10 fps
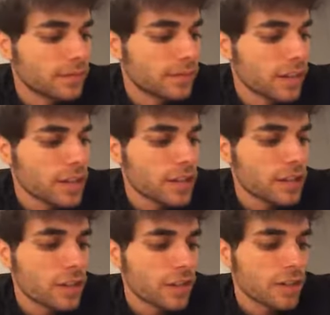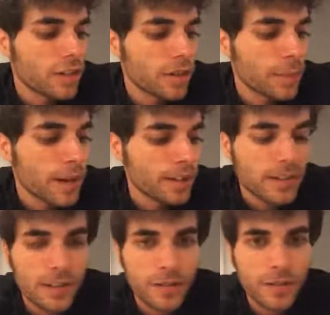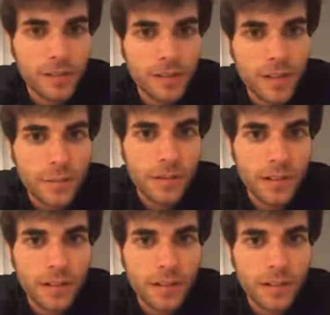I should start going back to school or something.